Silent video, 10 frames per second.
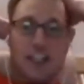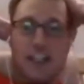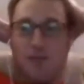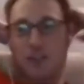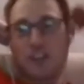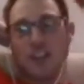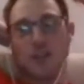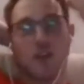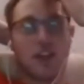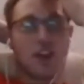It was
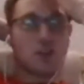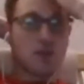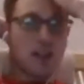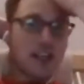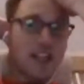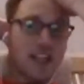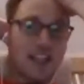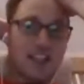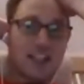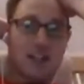like one of those where